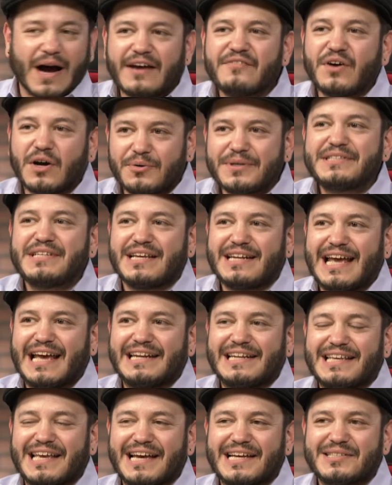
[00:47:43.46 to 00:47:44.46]
I've always said
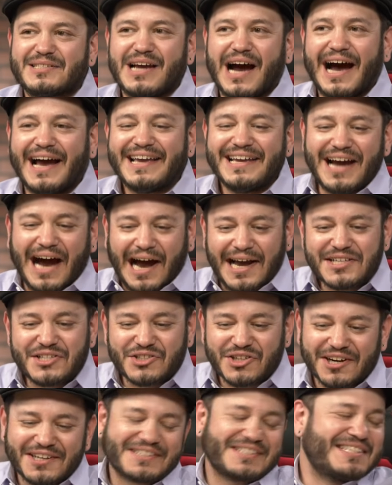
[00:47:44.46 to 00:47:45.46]
NES. I, I
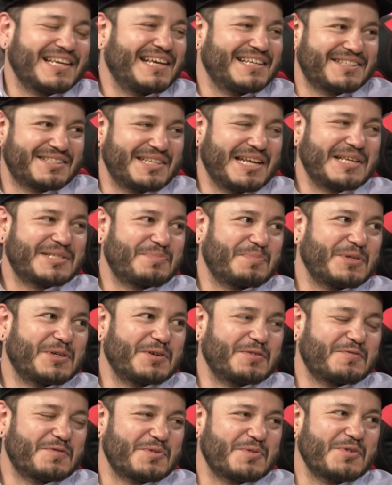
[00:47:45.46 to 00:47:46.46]
started saying SNES
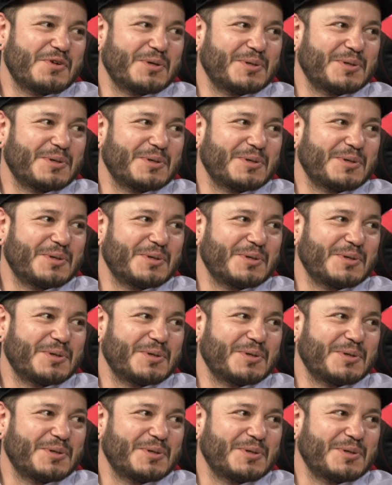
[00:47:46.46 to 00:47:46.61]
because of you.